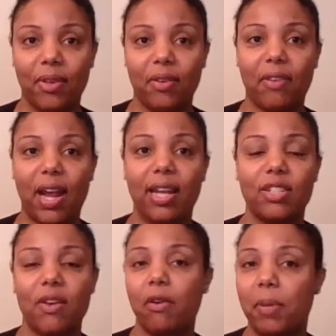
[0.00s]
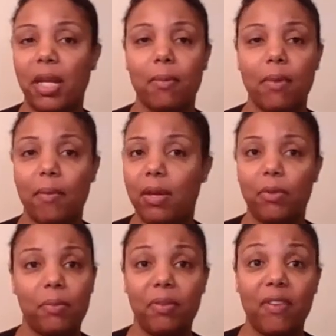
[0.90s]
right? So I would pick him up, he
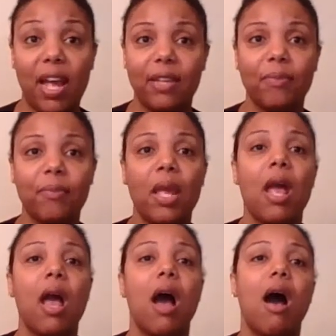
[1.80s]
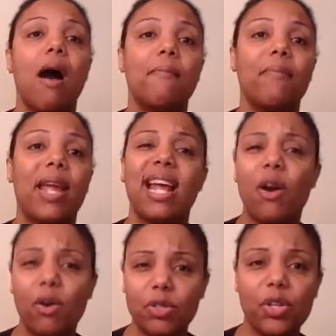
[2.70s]
would be fine. And I
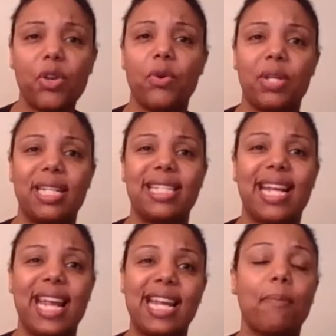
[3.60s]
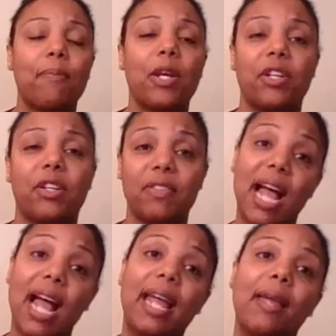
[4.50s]
also noticed that in that period of
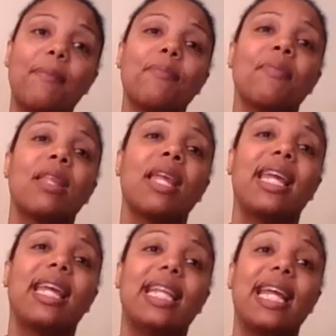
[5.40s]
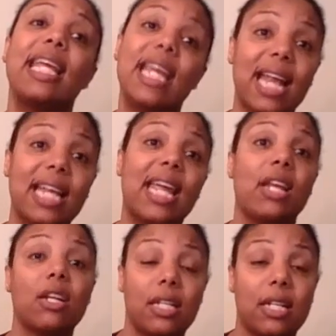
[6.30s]
time, that he had
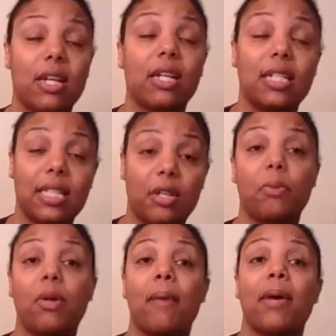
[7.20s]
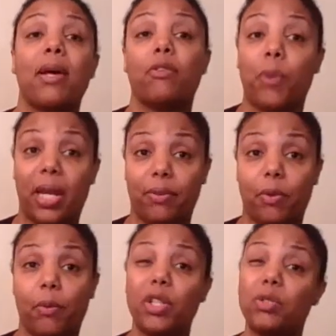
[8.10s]
gained a considerable amount of weight,
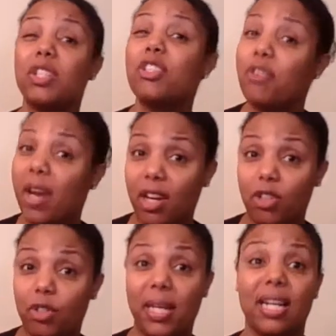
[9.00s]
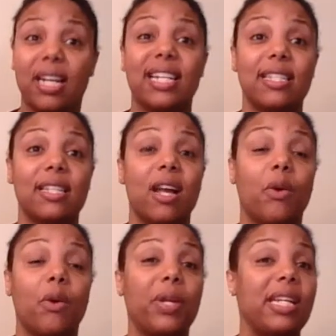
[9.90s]
which was strange because
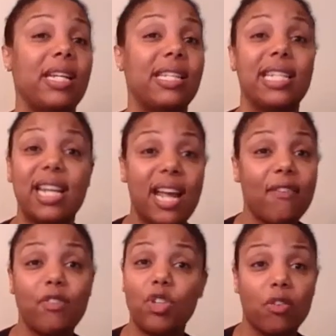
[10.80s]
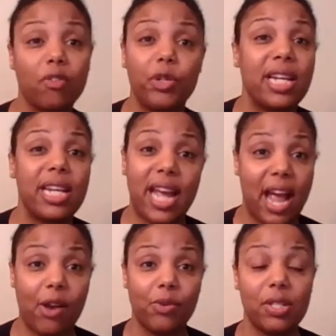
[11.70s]
we didn't have junk food in the
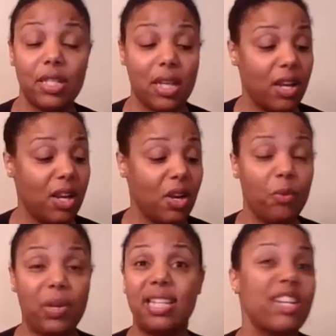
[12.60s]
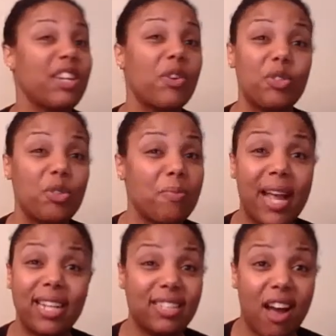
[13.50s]
house. We didn't go to
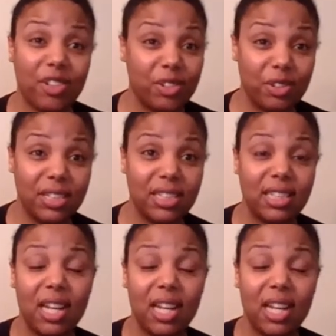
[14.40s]
McDonald's.